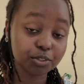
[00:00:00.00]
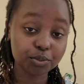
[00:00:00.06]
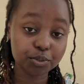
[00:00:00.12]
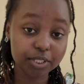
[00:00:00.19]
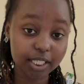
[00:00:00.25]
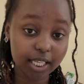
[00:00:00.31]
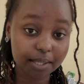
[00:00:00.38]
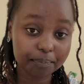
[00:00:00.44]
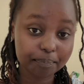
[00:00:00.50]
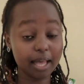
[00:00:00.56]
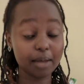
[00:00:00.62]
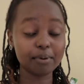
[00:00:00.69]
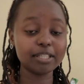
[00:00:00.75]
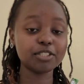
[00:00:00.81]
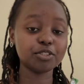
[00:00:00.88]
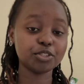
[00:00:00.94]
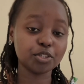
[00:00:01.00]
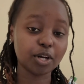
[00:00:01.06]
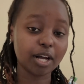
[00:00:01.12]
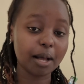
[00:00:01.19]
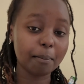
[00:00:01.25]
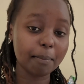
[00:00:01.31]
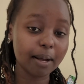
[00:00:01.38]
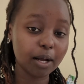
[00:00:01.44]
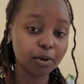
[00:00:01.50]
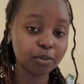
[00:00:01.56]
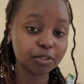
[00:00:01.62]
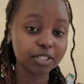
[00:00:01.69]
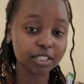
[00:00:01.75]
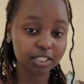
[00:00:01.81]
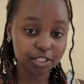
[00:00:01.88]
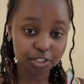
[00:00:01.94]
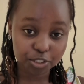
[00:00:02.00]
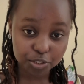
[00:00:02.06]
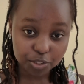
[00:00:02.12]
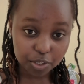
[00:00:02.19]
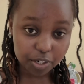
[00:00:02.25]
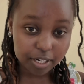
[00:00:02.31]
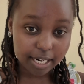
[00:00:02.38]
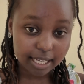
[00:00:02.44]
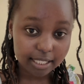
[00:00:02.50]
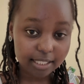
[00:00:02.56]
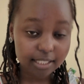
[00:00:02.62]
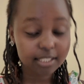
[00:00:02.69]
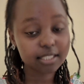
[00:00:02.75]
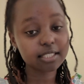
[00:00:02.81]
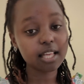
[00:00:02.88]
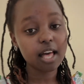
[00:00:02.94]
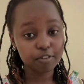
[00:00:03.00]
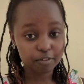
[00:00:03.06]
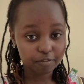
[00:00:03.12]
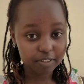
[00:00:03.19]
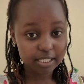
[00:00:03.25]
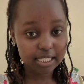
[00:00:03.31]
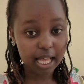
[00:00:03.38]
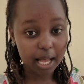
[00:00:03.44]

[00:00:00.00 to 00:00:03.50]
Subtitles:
Today I want to talk about insurance for visa